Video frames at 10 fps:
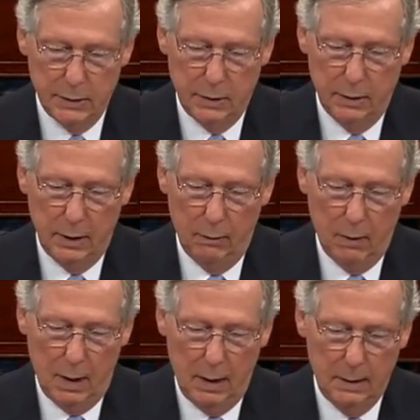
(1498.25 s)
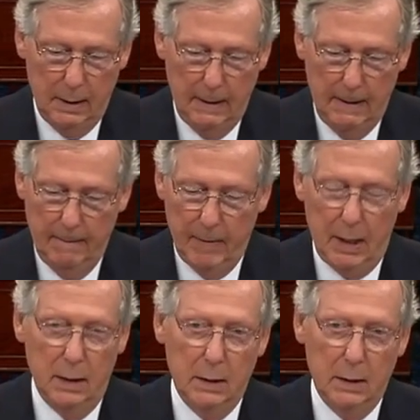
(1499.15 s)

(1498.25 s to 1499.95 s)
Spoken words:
to Tehran, and in